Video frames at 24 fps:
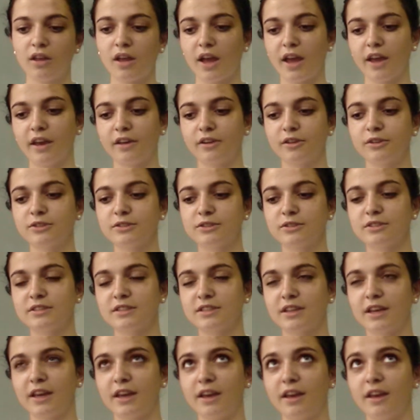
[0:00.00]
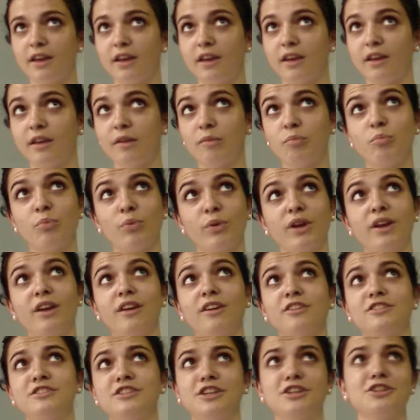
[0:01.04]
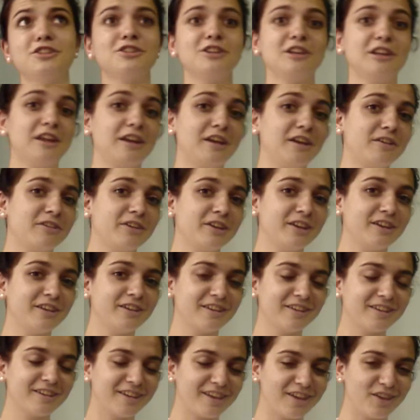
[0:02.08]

I also say bring a dictionary.